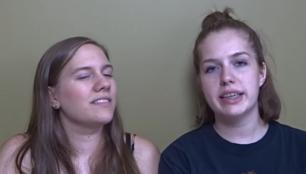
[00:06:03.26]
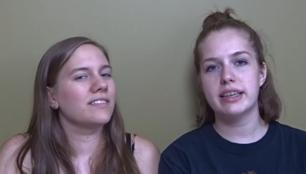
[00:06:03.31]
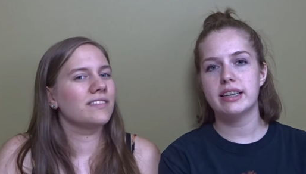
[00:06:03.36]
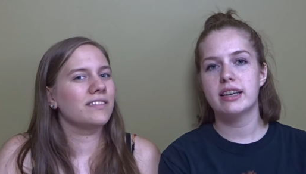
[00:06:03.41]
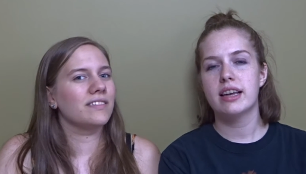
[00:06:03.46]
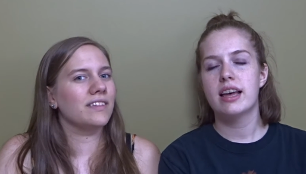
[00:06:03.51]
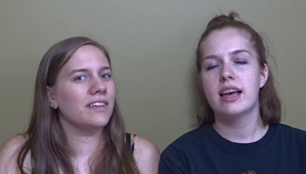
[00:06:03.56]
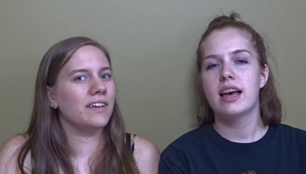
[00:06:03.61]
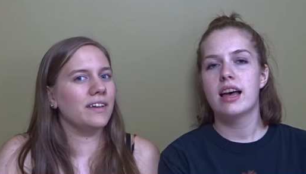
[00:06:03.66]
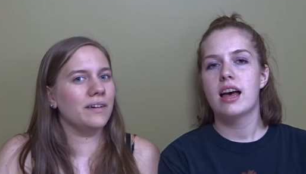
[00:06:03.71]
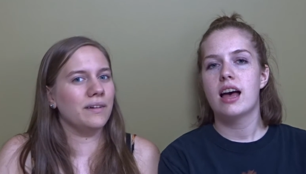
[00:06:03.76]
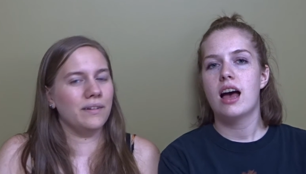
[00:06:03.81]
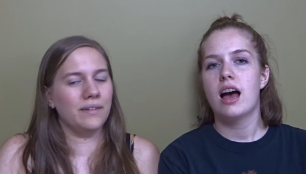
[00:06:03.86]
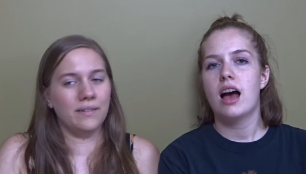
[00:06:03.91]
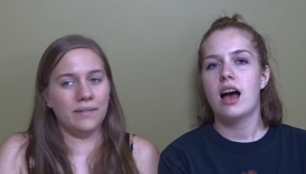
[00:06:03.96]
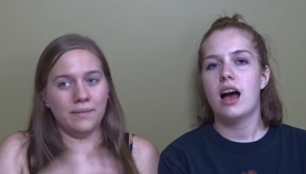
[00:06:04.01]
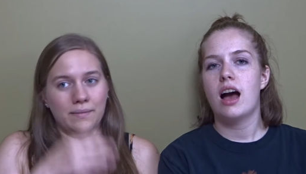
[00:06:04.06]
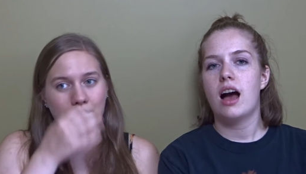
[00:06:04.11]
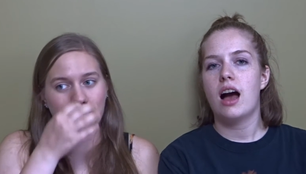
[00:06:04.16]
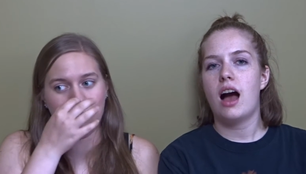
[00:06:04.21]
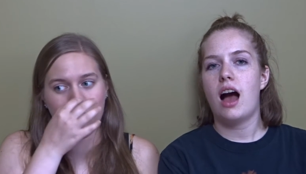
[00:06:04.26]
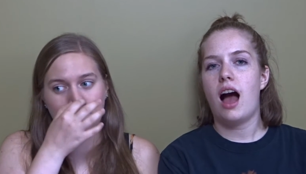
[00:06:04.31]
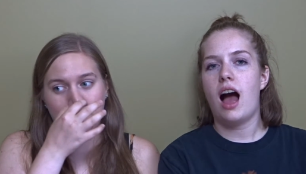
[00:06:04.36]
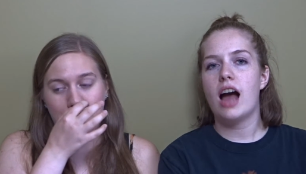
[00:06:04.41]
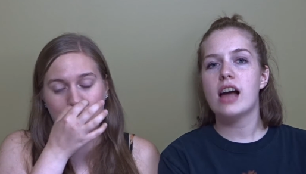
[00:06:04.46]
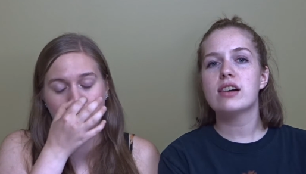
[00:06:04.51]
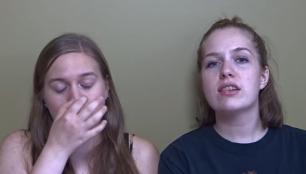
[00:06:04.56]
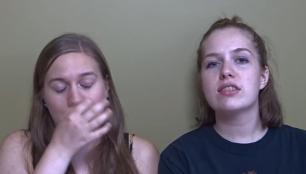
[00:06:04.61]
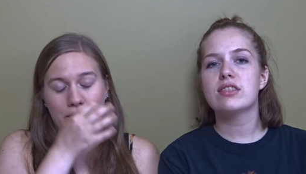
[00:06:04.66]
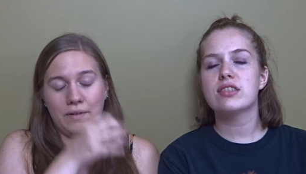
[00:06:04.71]
Speaker 1: it.
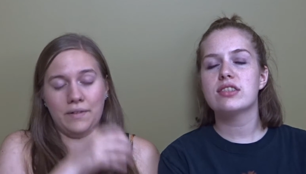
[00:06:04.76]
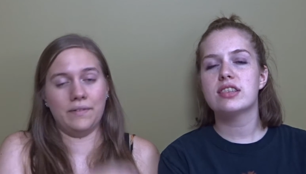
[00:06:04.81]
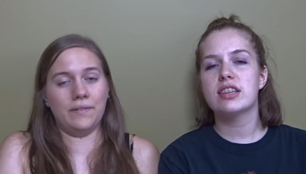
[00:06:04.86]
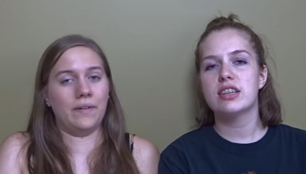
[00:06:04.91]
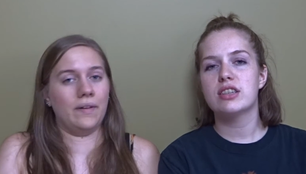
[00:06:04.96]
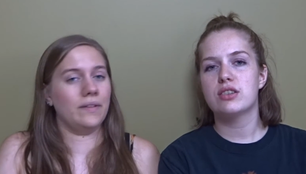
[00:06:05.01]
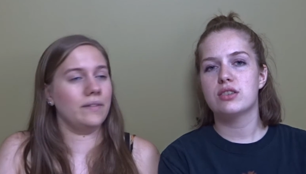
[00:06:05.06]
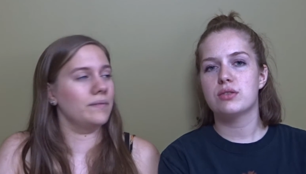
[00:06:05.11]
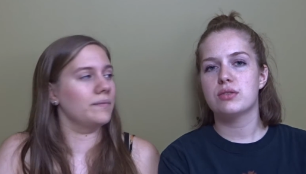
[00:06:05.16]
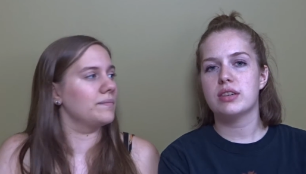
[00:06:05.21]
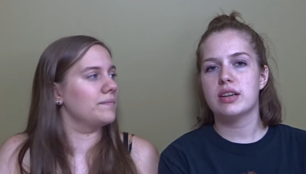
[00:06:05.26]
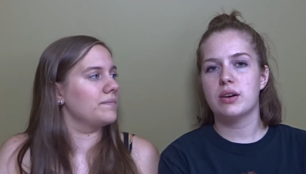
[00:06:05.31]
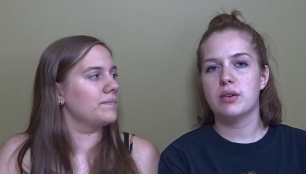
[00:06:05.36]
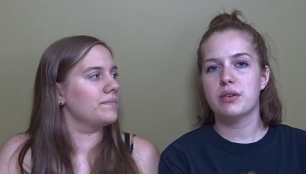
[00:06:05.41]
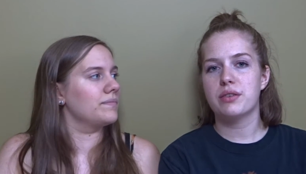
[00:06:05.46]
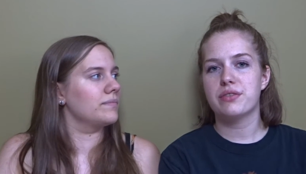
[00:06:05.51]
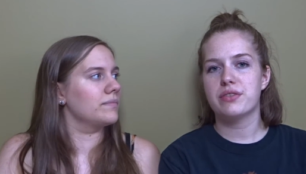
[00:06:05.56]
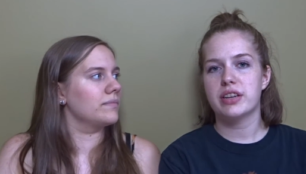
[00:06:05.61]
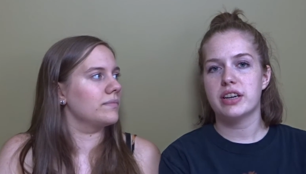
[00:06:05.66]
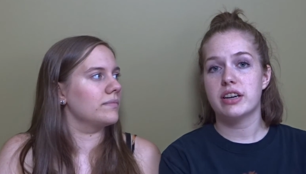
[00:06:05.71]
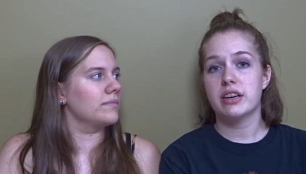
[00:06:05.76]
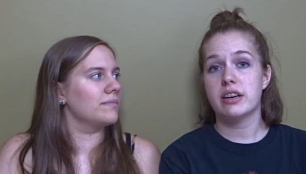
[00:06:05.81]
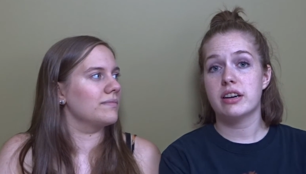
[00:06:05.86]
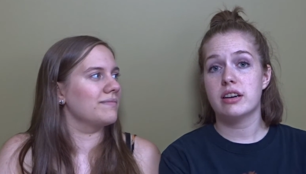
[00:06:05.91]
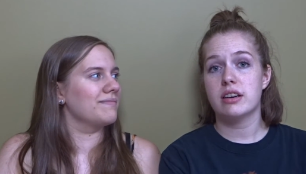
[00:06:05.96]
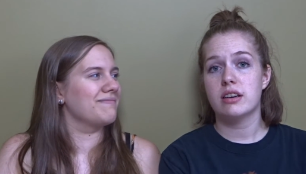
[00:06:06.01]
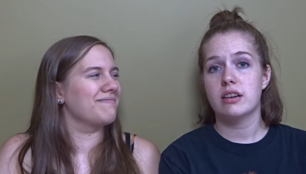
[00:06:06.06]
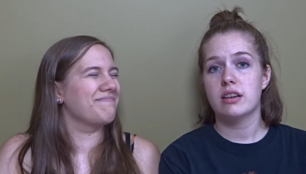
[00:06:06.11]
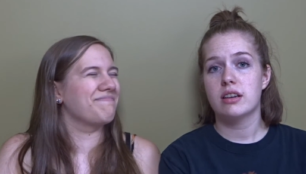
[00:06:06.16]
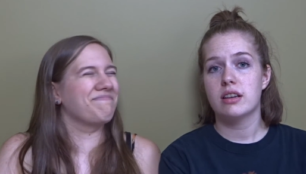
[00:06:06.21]
I also say do Tower of
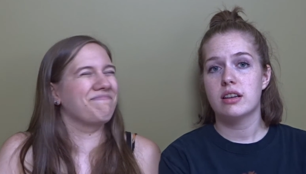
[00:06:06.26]
Terror.